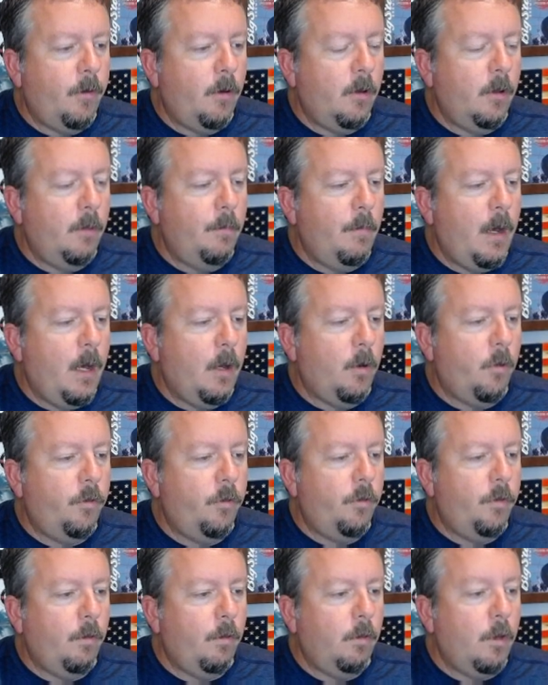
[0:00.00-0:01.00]
and on in the
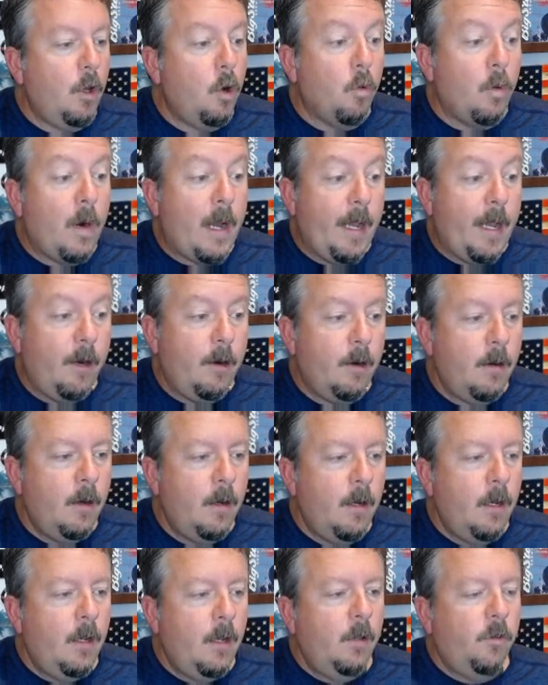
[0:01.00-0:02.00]
models. Is a low rider.